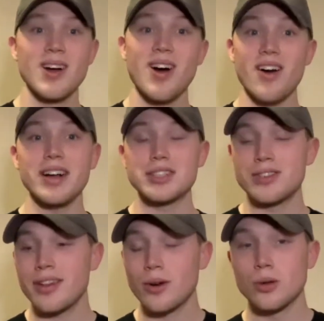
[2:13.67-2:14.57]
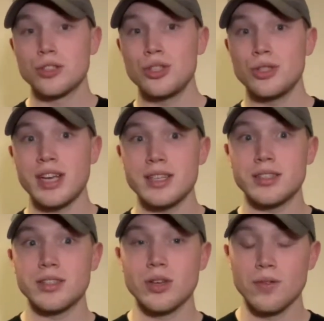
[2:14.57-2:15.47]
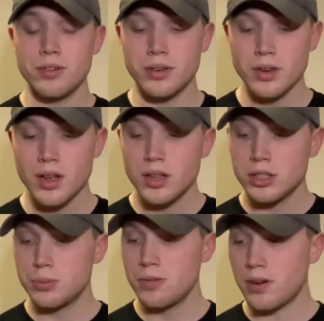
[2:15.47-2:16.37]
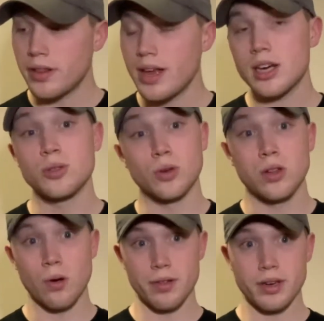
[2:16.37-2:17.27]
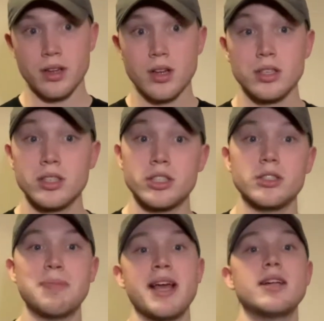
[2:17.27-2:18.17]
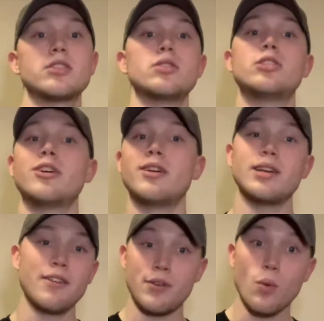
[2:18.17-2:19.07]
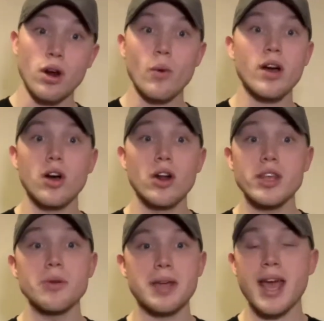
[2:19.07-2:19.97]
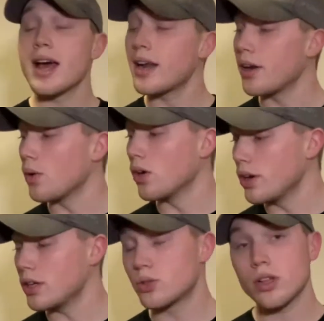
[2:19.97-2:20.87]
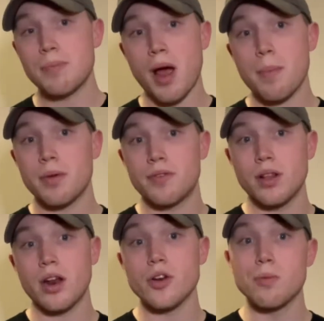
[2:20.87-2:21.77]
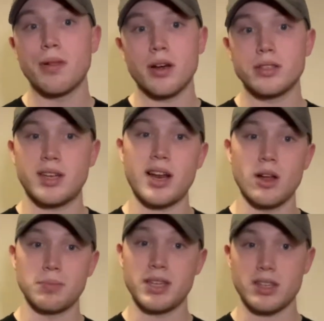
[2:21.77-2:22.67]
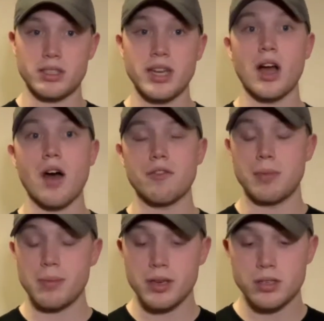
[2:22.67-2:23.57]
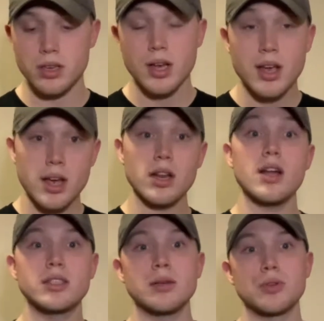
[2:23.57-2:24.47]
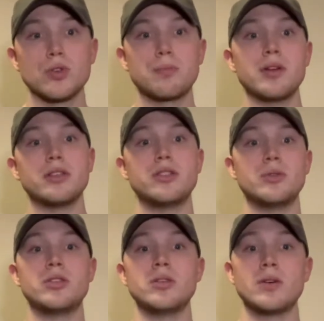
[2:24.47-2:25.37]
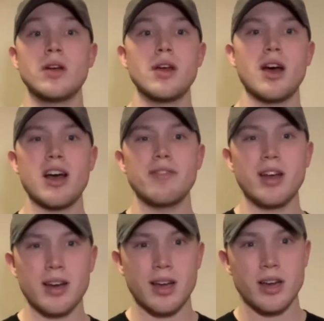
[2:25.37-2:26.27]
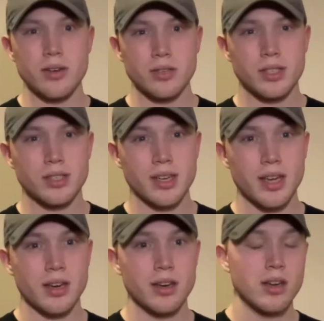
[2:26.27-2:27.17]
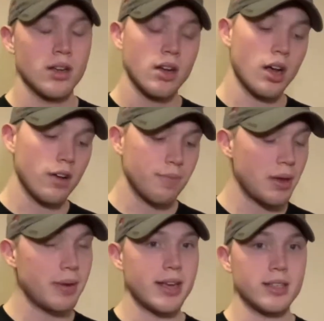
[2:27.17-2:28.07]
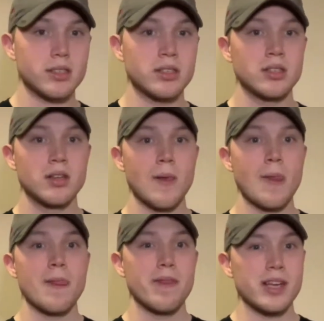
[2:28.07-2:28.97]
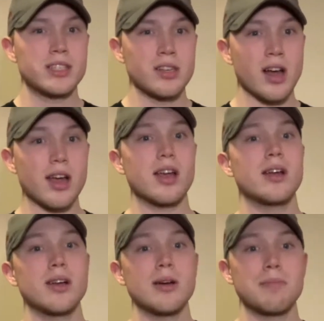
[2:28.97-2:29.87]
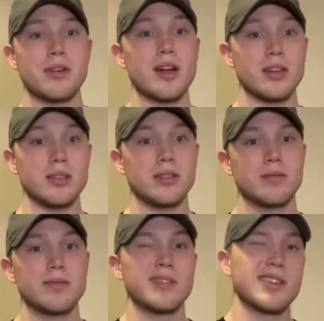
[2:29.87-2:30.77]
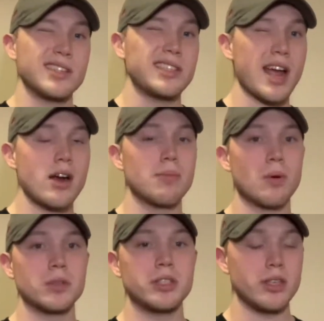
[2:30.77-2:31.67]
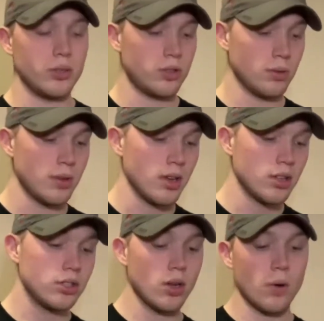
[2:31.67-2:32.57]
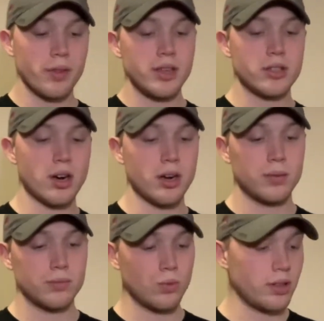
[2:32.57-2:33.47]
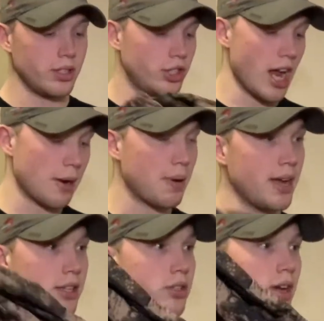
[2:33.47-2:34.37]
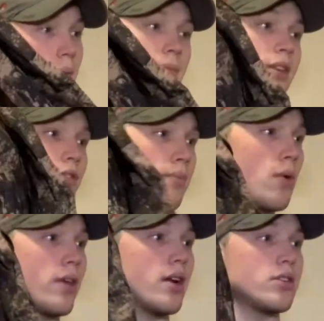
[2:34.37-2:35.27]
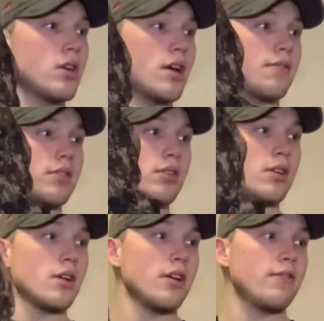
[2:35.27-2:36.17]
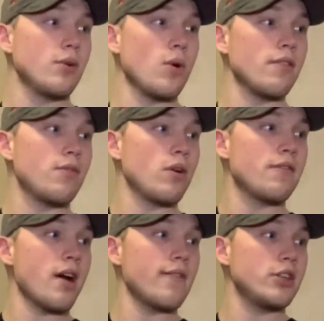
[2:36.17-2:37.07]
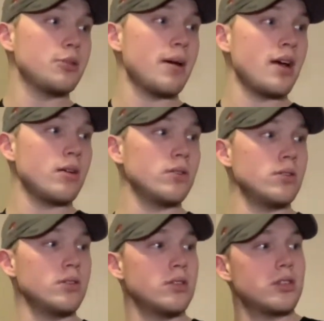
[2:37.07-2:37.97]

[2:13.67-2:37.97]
Alright, so now that whole shoe tangent is over, let's move on to the actual clothing, such as pants, shirt. If you want to wear a hoodie, you can. I know a hoodie is really popular for a lot of new players to kind of help take the sting off of BBs. And a lot of times older players do too. I've gotten kind of used to stinging of BB hits. They suck, but they're not terrible once you get used to them. So these are one of these Jack Pikes. You got these from Only Airsoft for what, 45-ish pounds?